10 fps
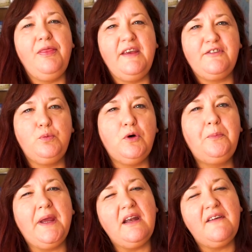This will
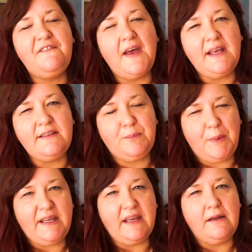be an advanced
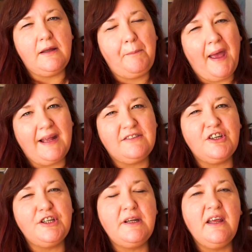beginner
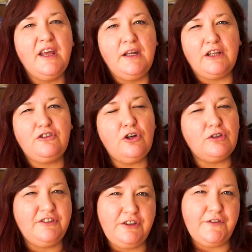pattern. As long
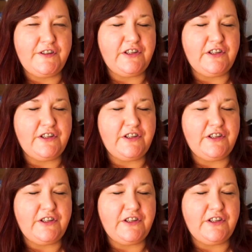as you've